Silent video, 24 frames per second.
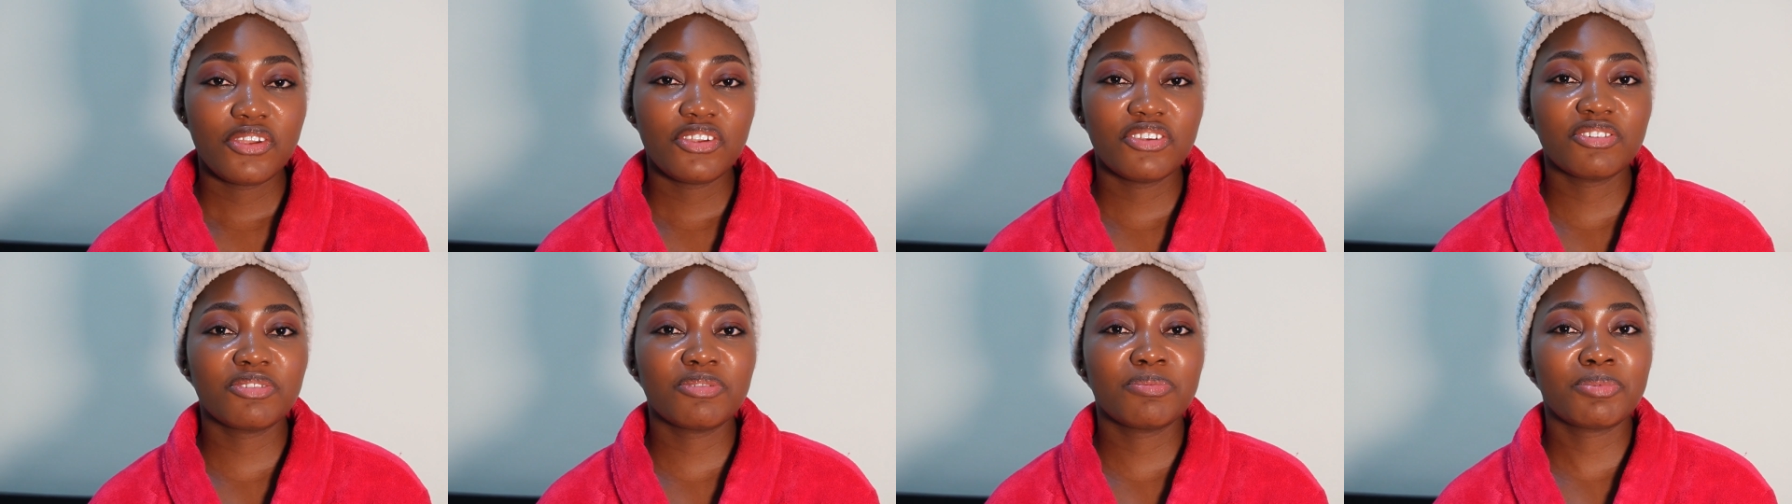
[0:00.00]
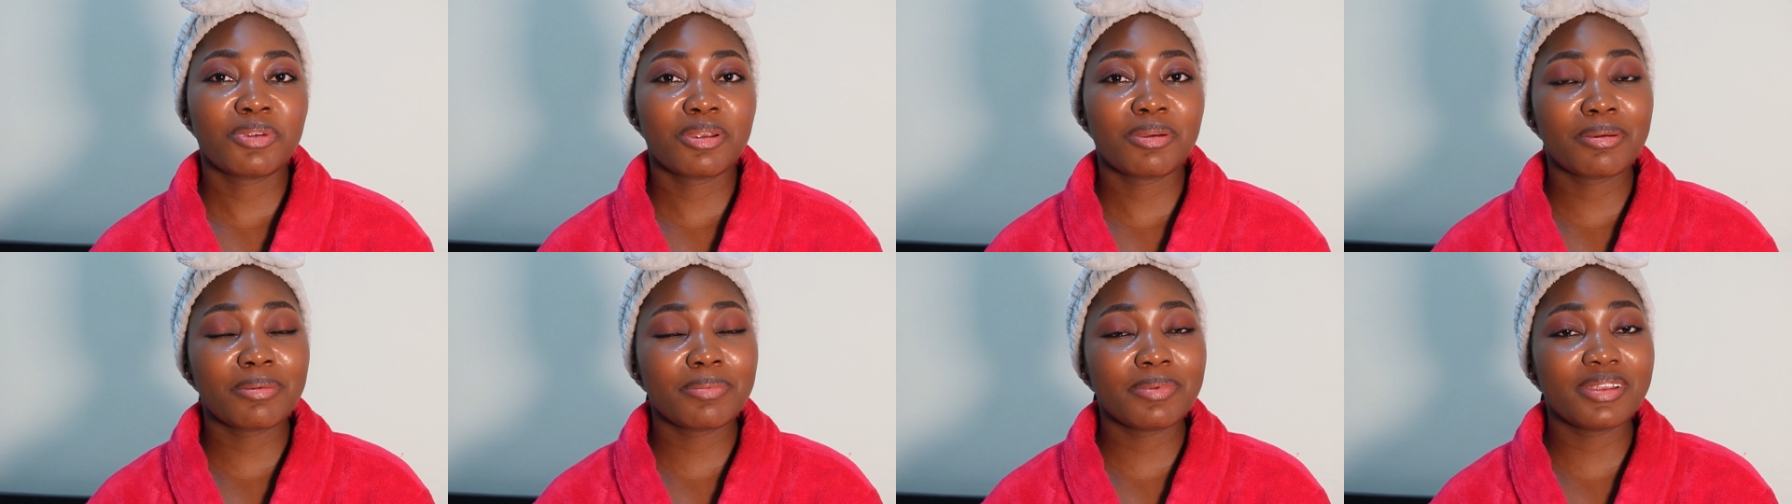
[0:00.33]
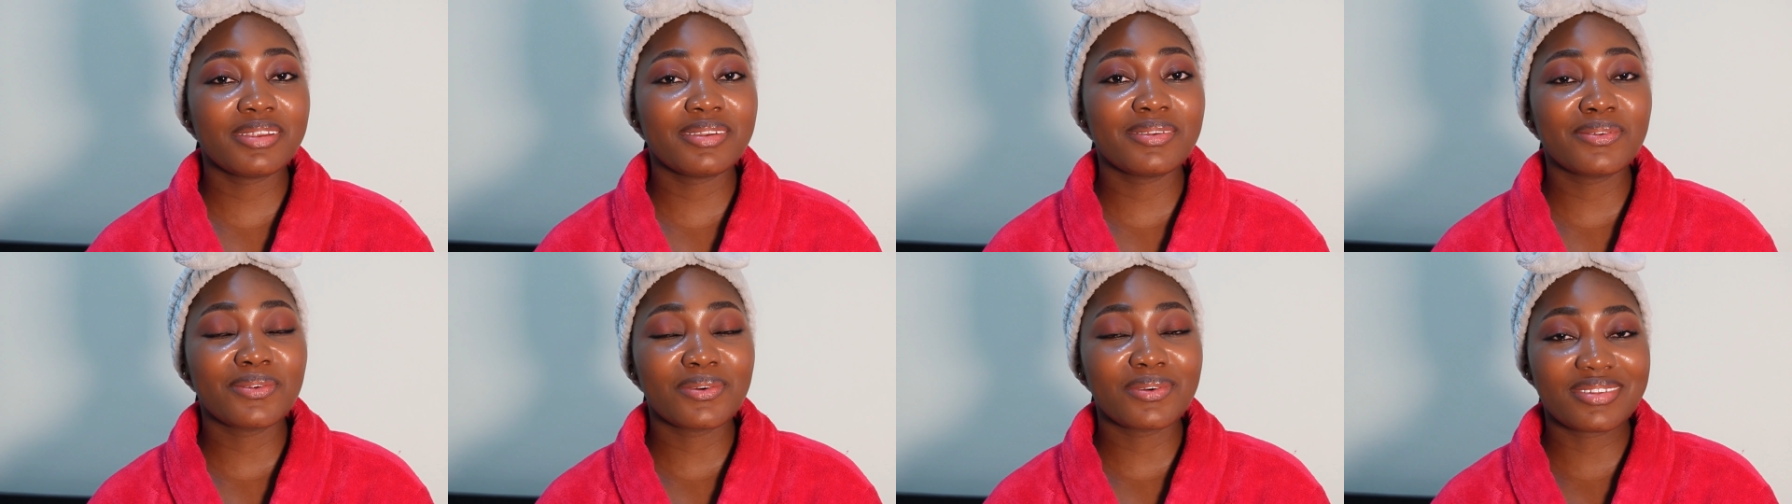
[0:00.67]
you've
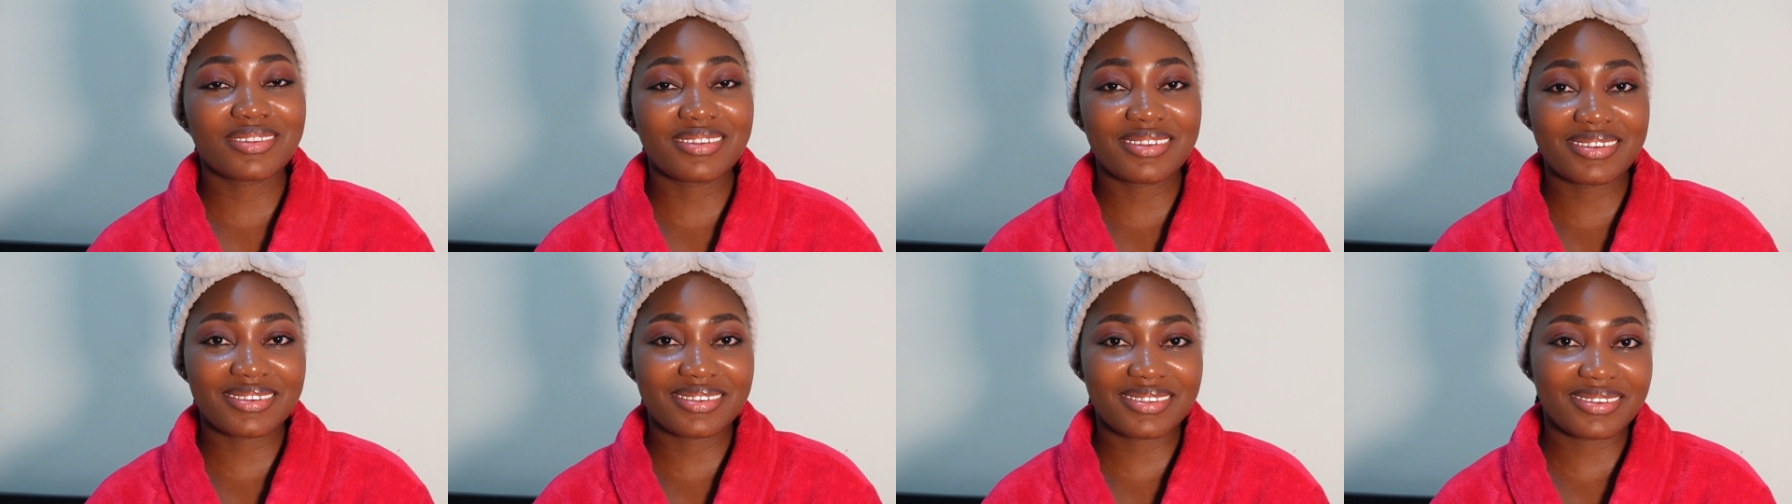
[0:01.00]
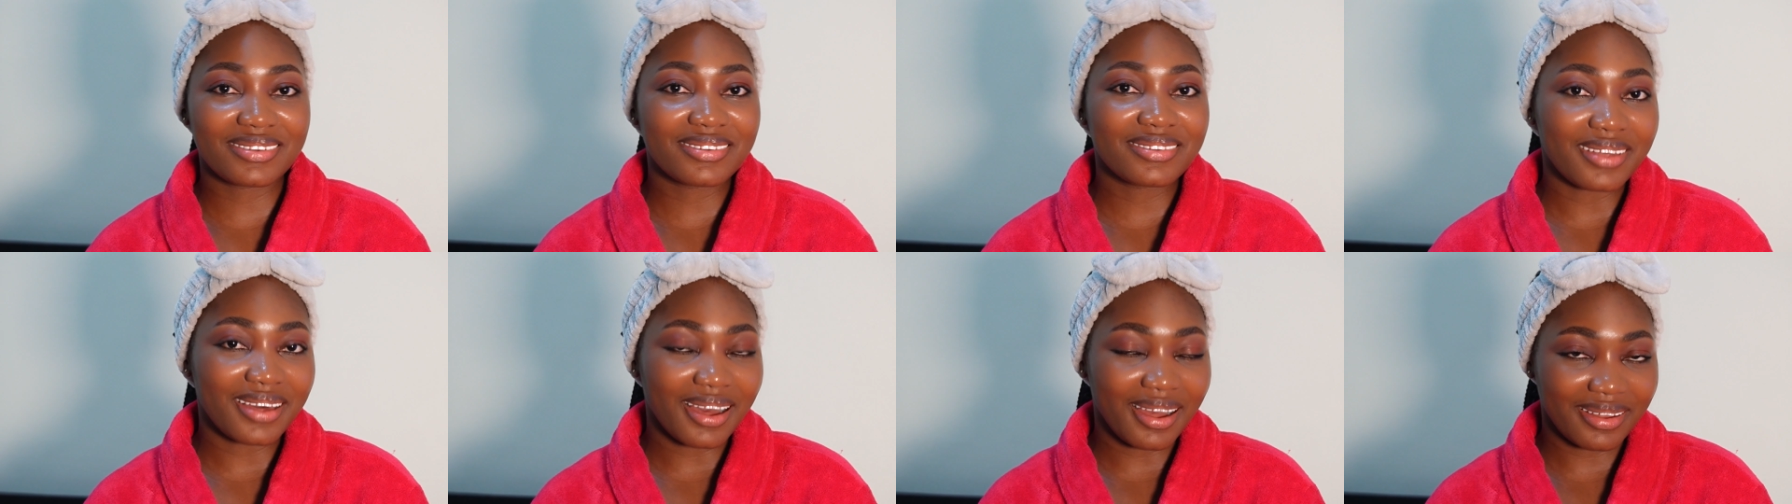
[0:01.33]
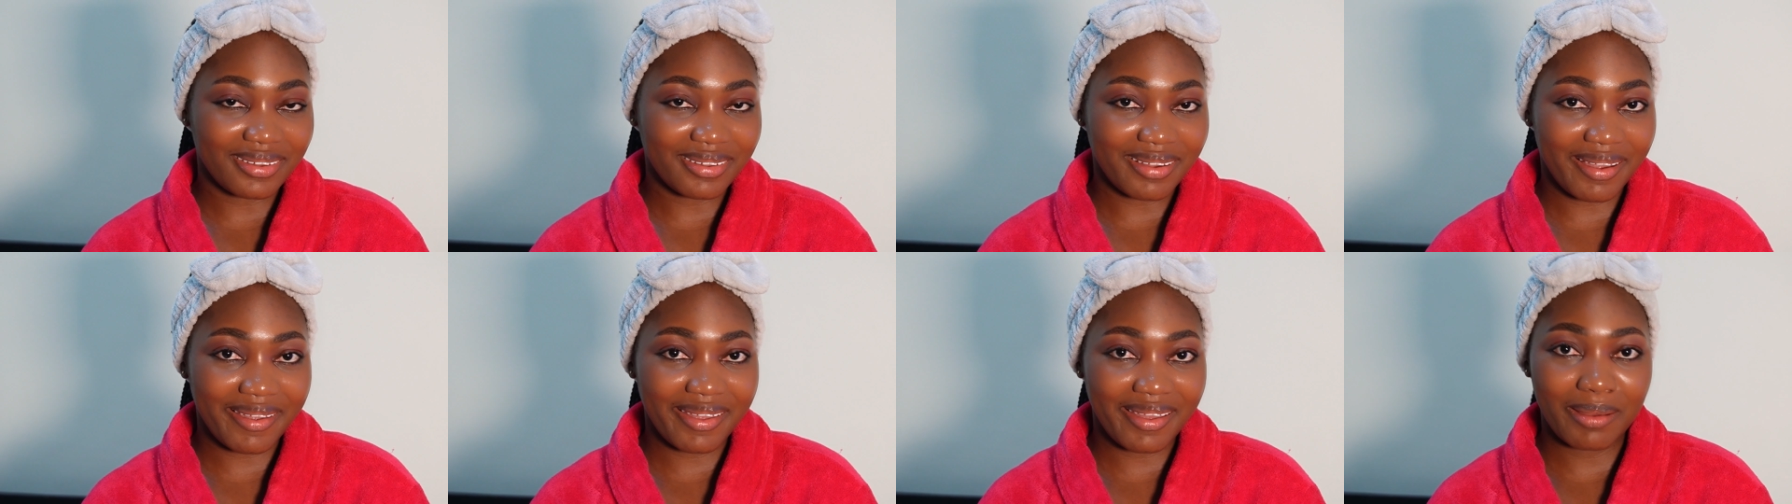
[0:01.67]
probably noticed
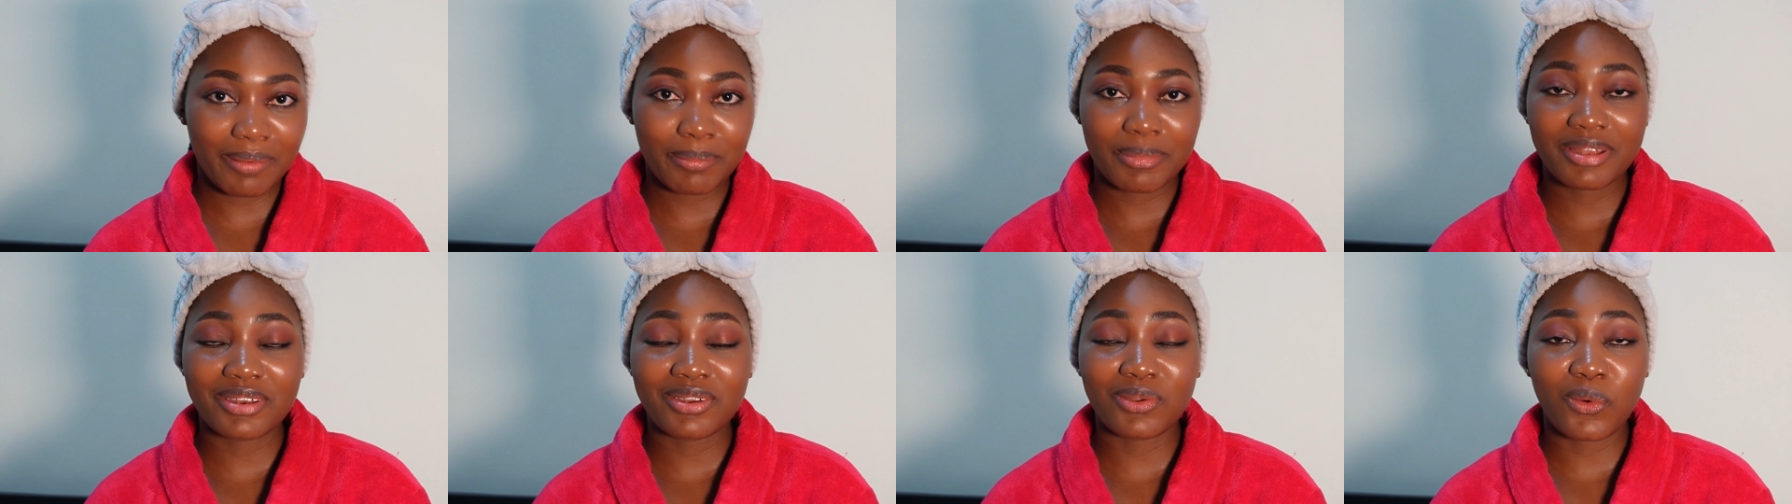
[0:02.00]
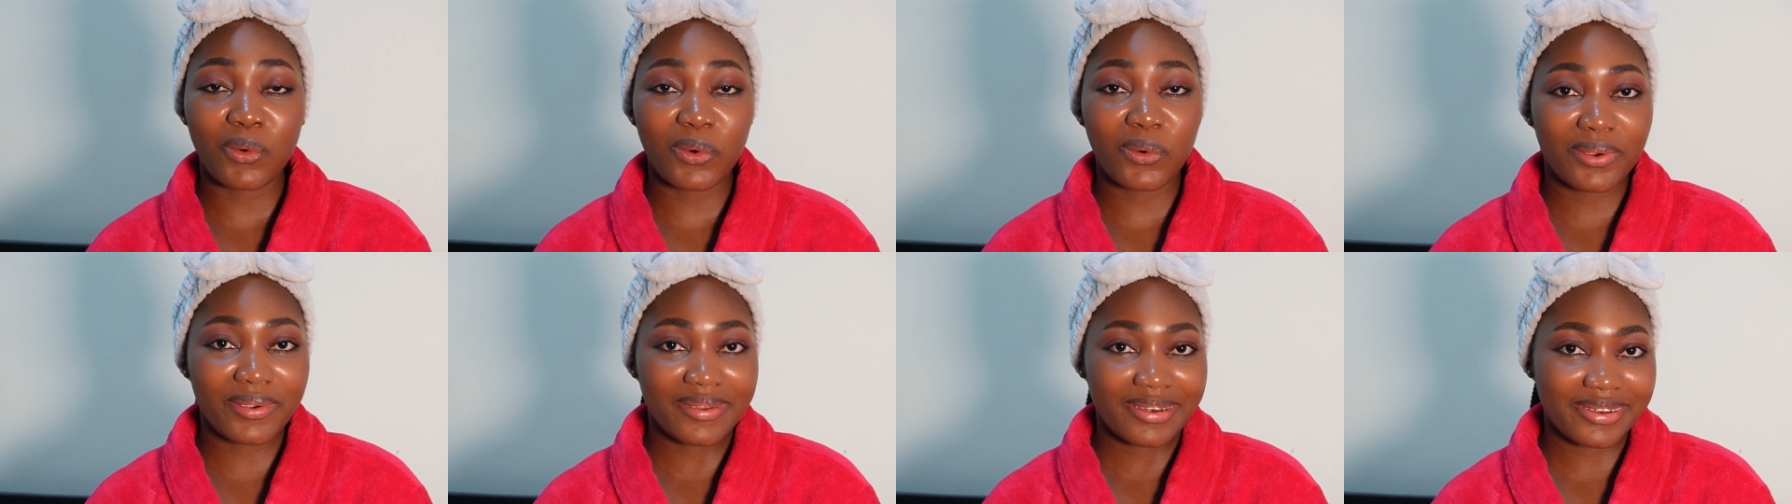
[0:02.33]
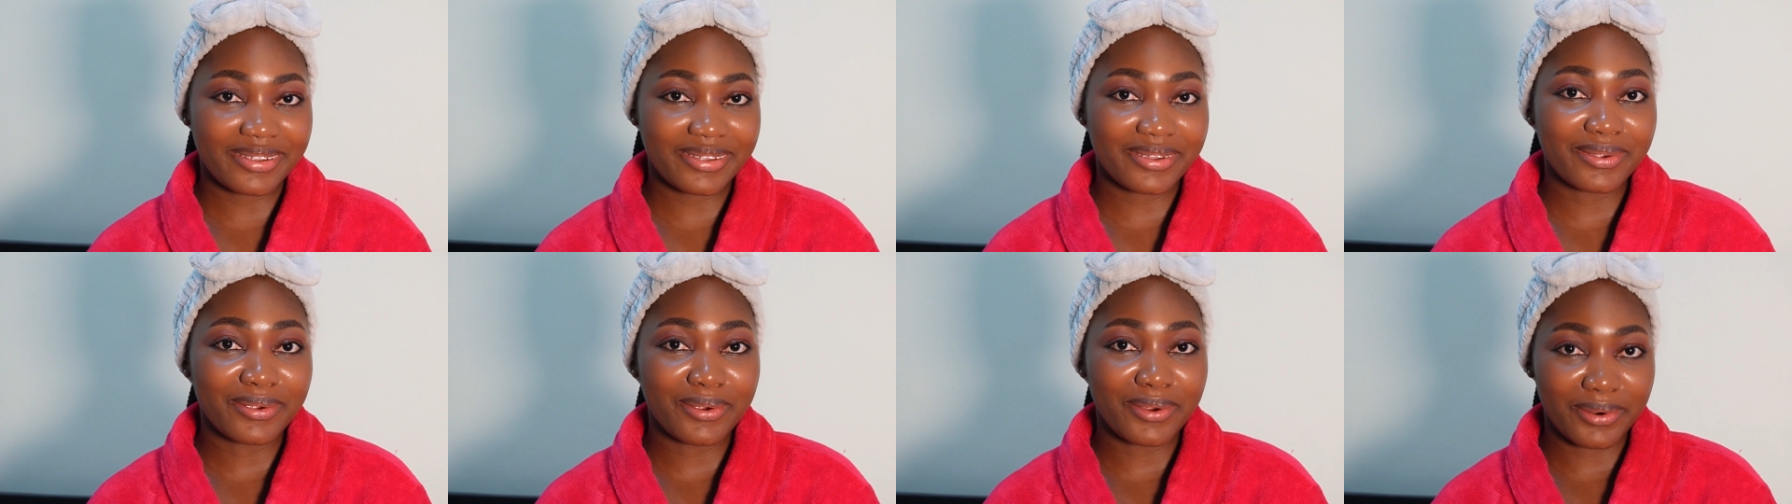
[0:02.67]
that i am an
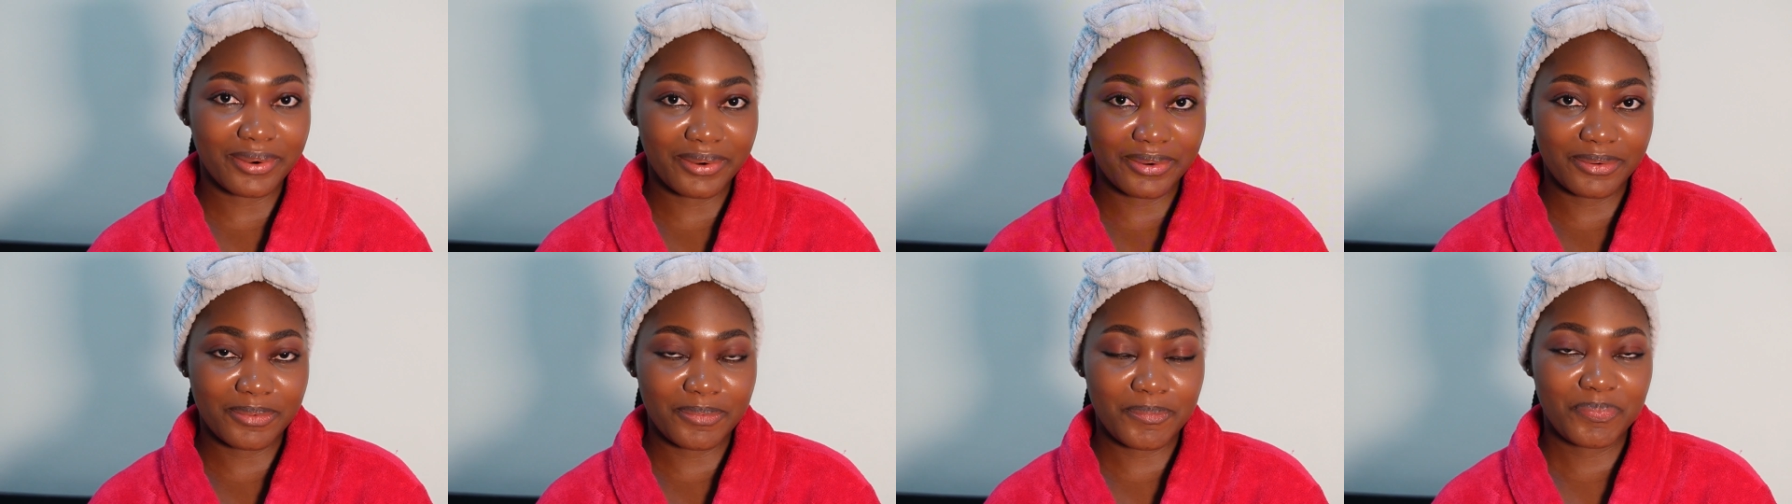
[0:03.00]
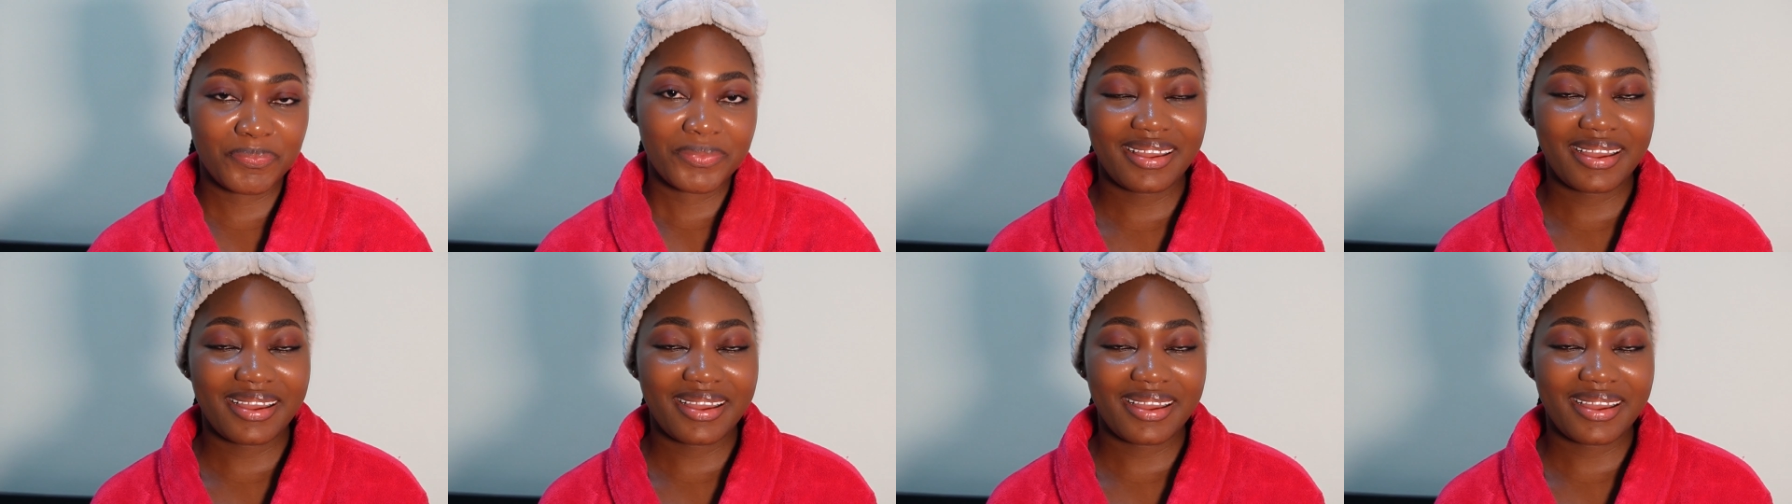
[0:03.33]
oily girl